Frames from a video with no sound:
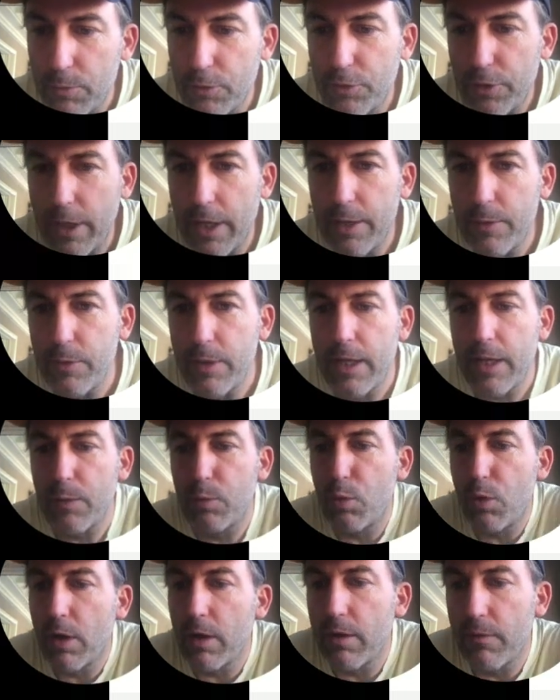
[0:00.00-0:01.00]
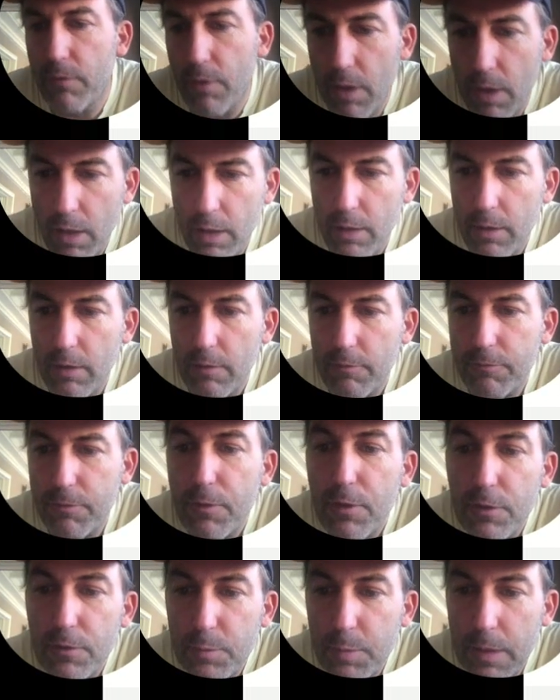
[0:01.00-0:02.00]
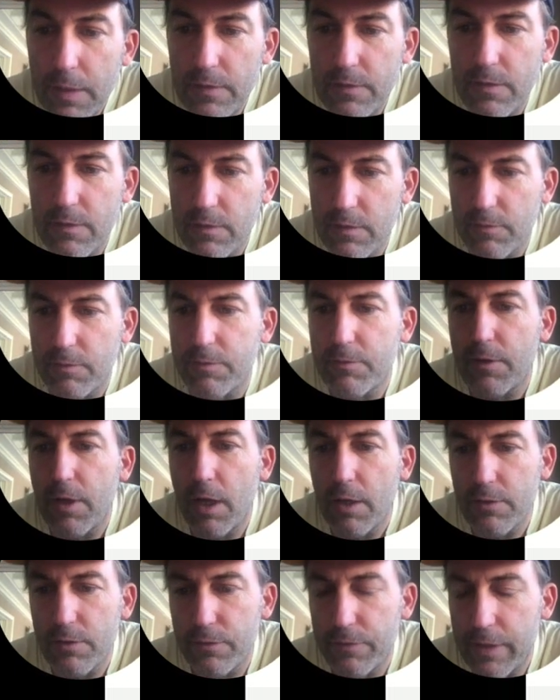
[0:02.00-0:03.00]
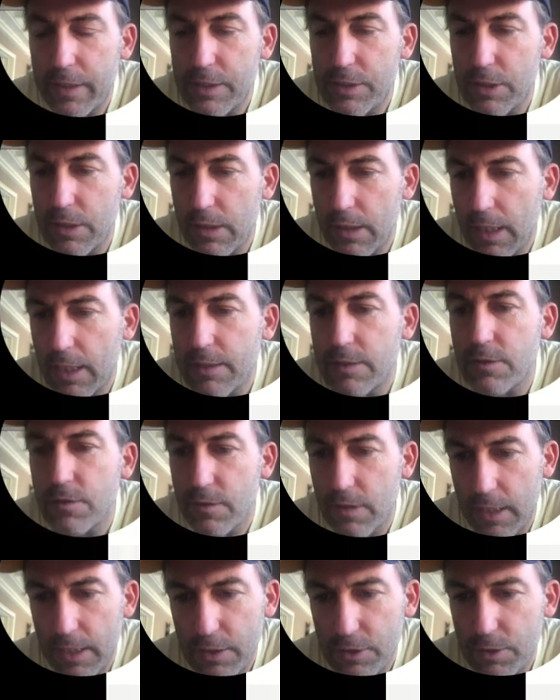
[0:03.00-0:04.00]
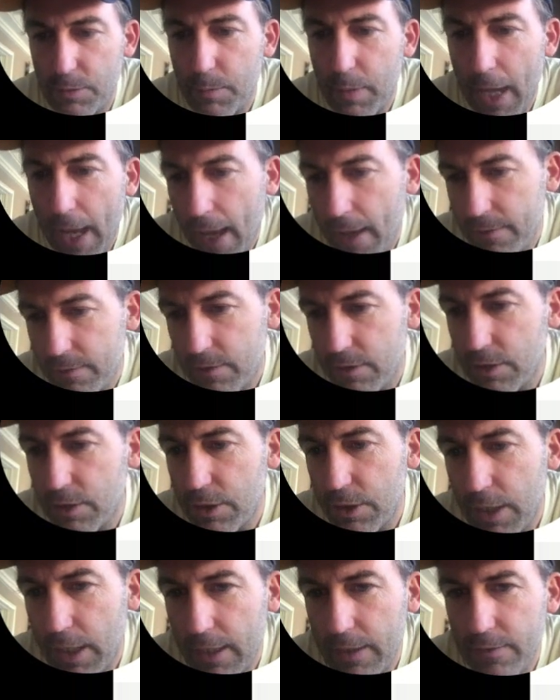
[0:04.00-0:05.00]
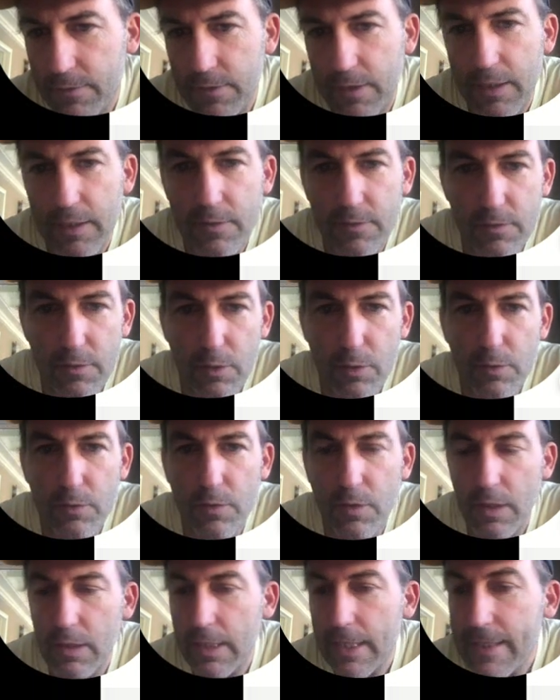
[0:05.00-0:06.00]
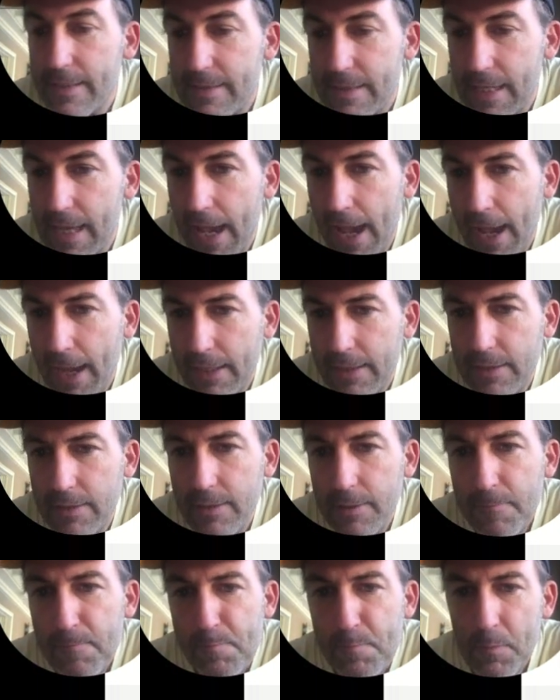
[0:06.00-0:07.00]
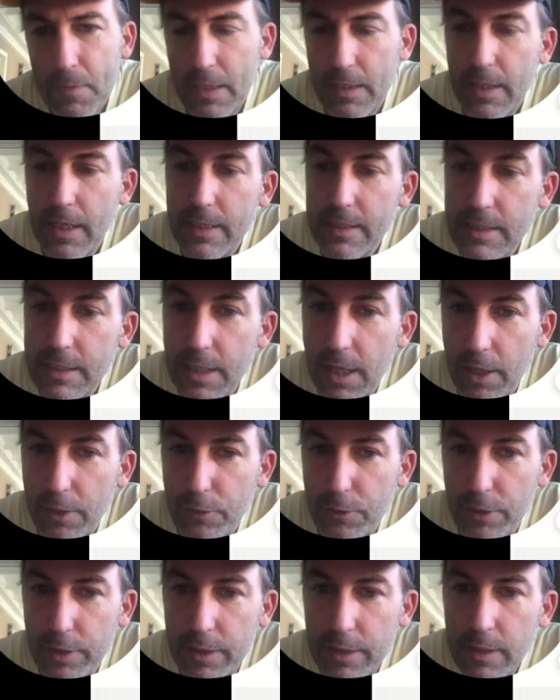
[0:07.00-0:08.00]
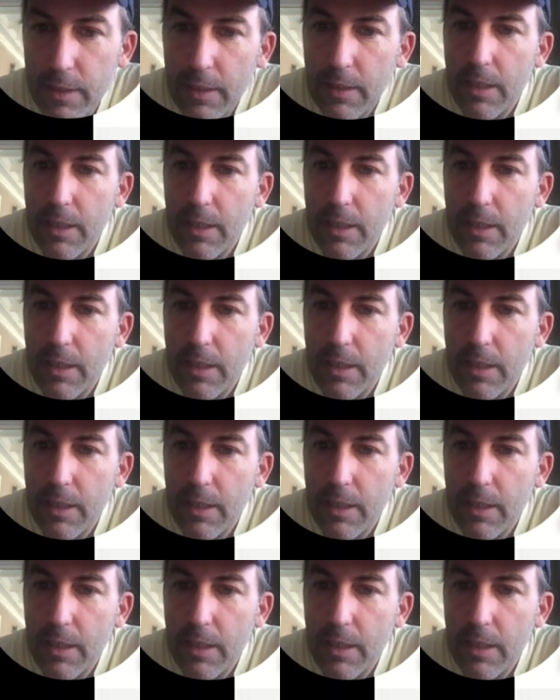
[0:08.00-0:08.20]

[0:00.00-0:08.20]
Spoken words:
trade, we had one of our first pieces of conservation legislation passed in the United States. So it was the Lacey Act in 1900,